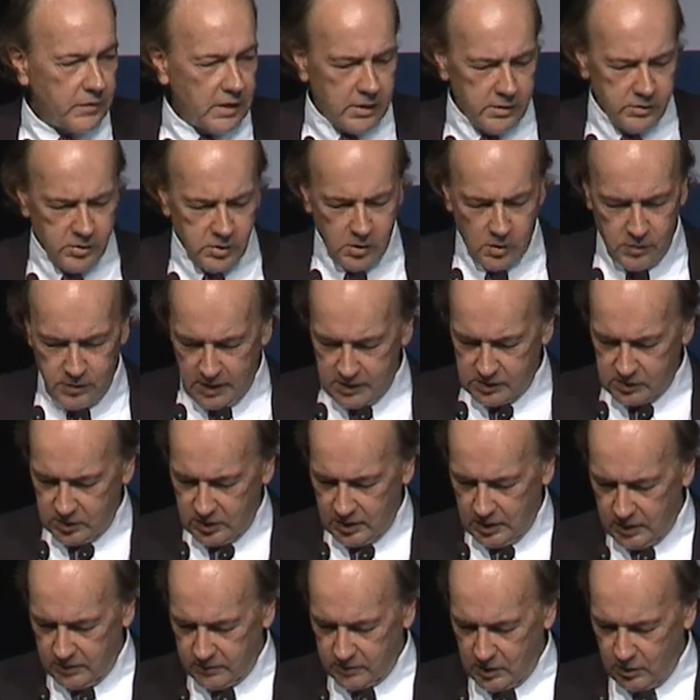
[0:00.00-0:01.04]
So that's
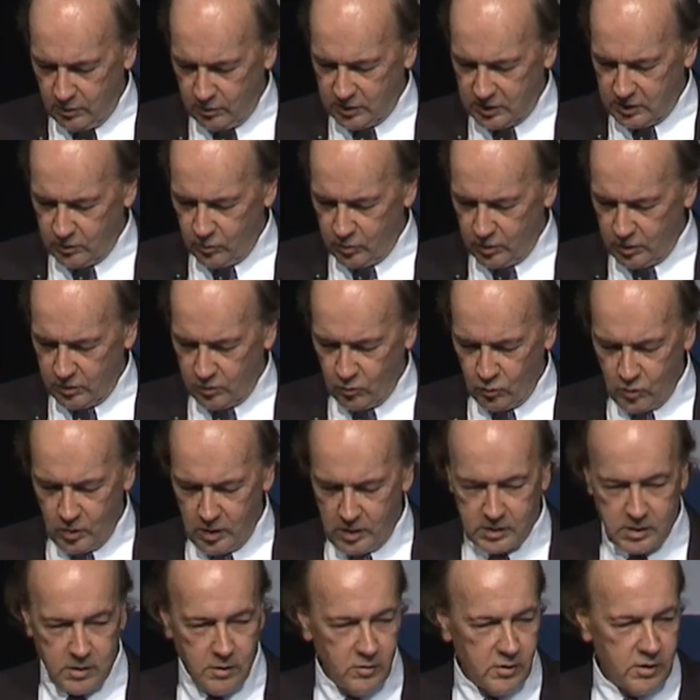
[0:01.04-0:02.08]
Currency War
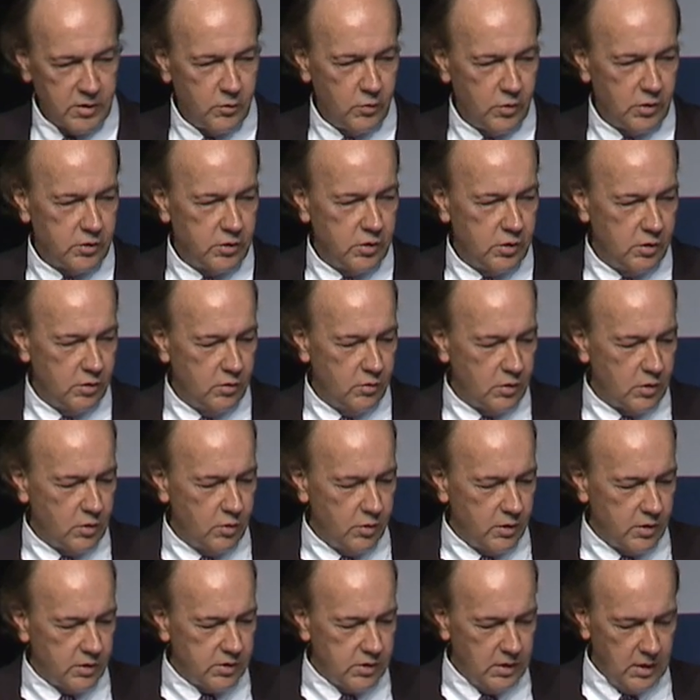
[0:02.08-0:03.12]
I. Currency War II, of
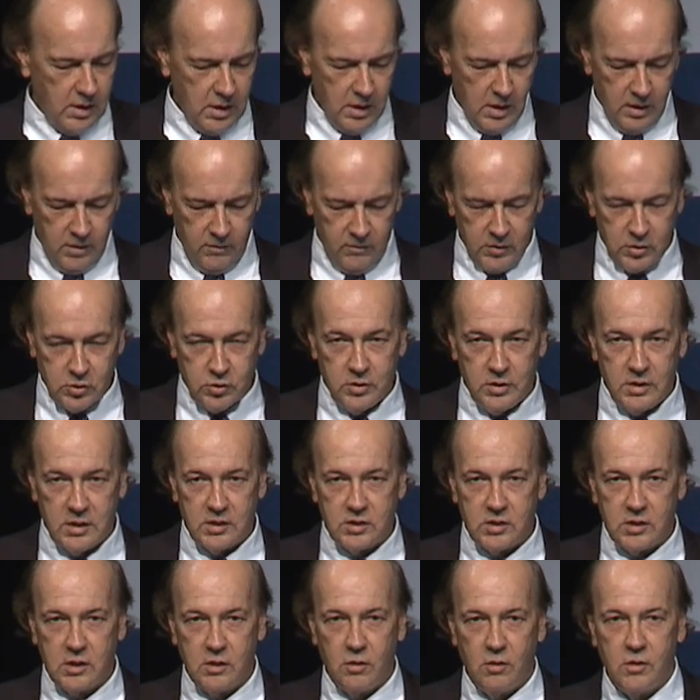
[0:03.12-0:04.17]
course, Richard
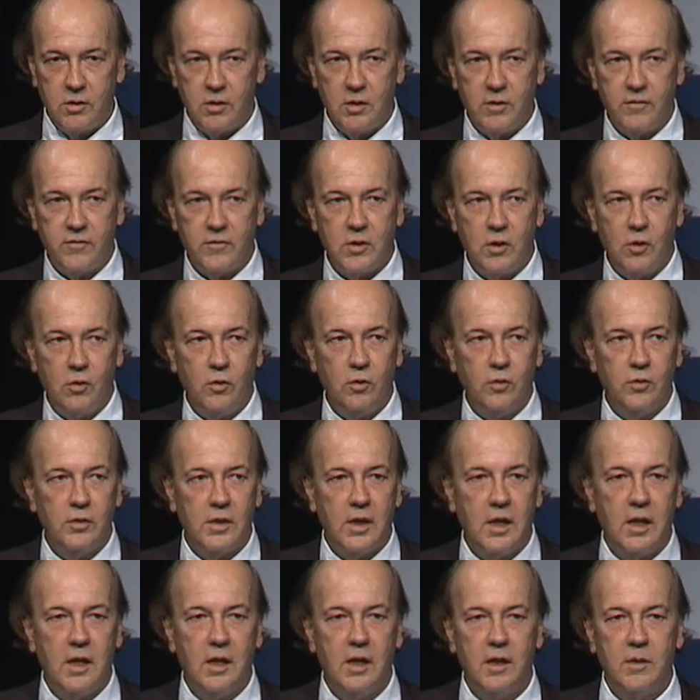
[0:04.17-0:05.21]
Nixon going off
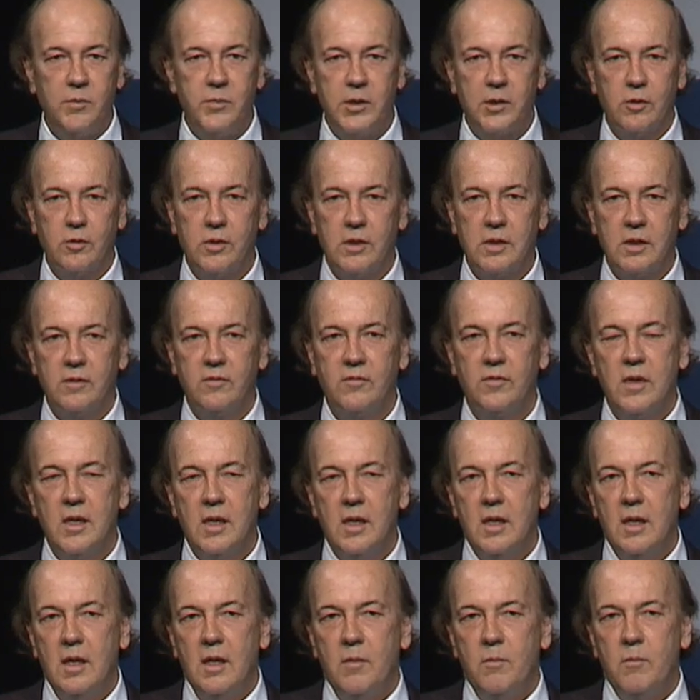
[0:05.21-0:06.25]
gold, period of
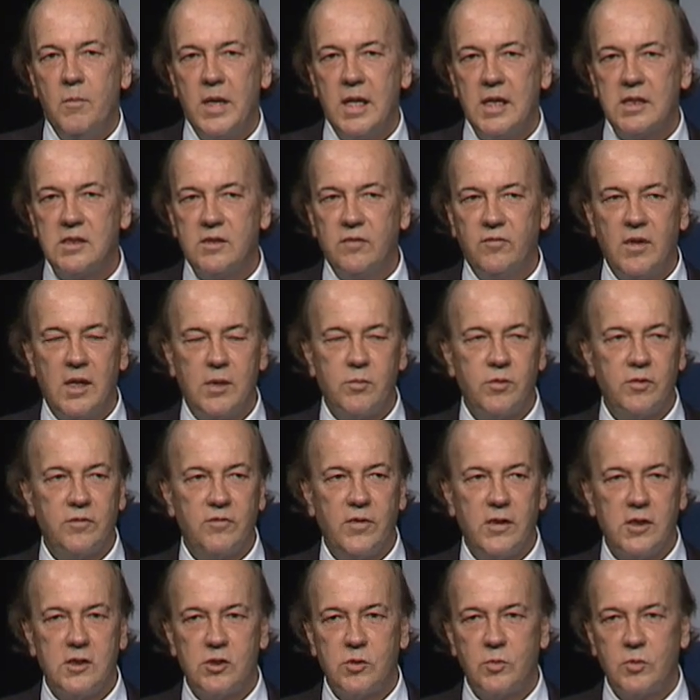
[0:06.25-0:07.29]
massive
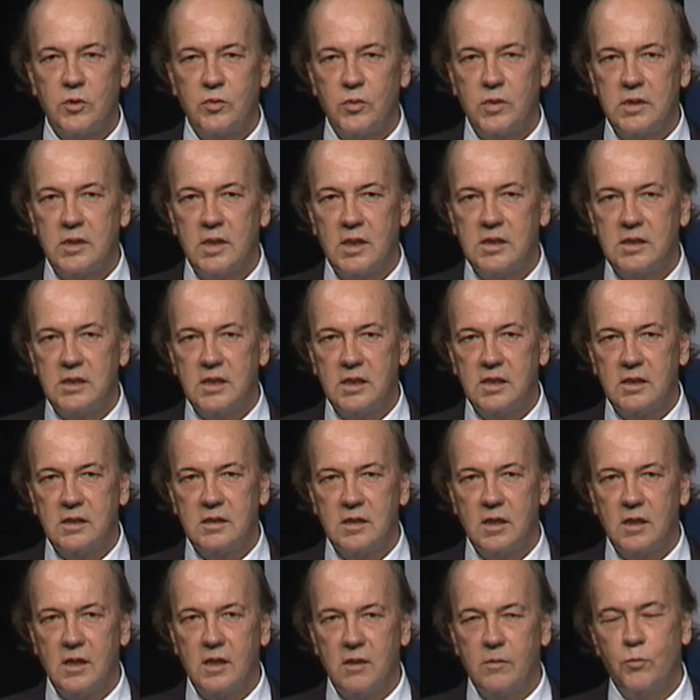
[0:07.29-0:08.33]
hyperinflation between
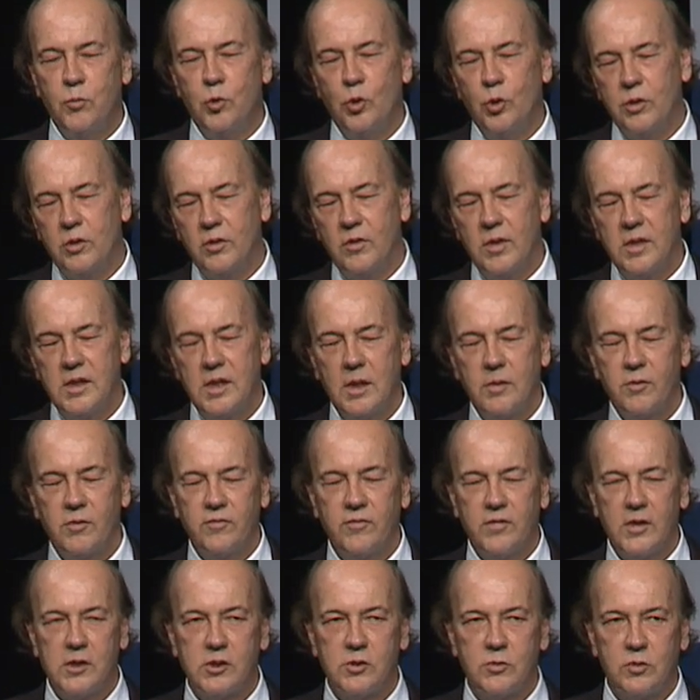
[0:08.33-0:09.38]
borderline
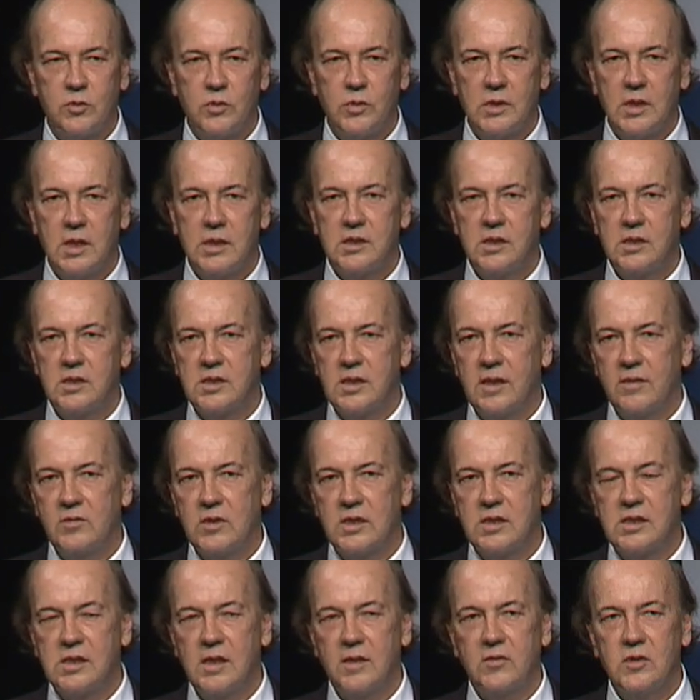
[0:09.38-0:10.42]
hyperinflation between
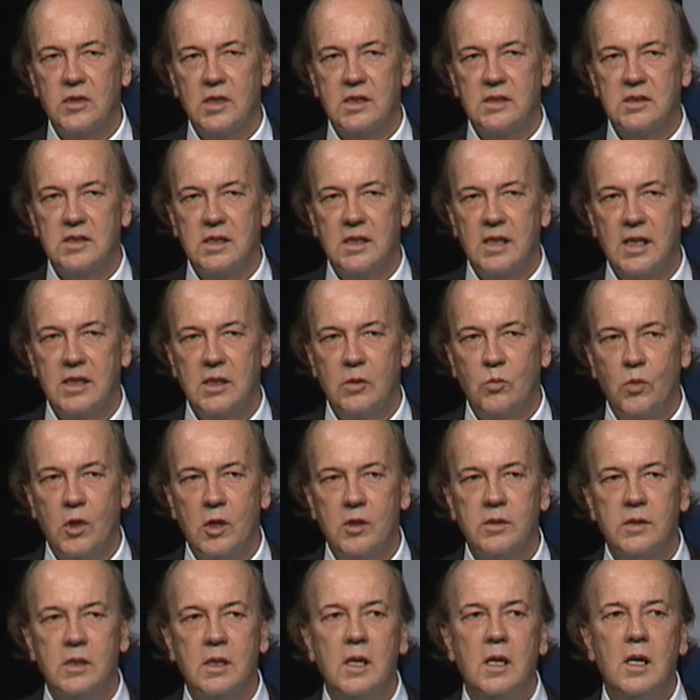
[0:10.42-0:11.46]
1977 and
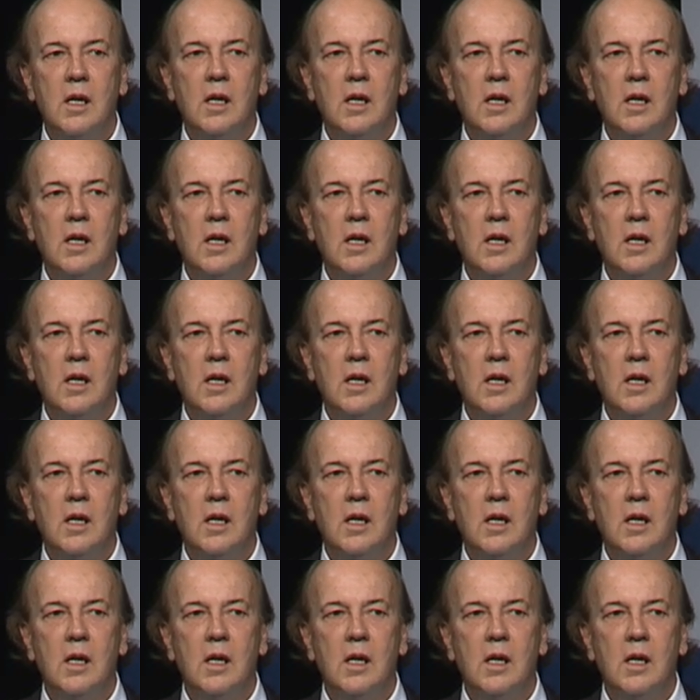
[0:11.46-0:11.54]
1981.